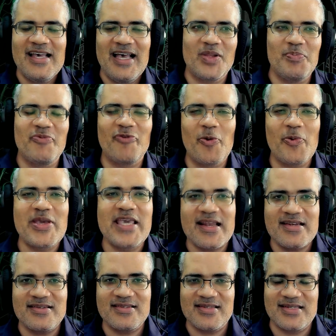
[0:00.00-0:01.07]
Before we get
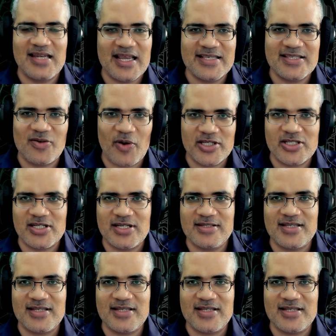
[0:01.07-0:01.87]
into today's questions,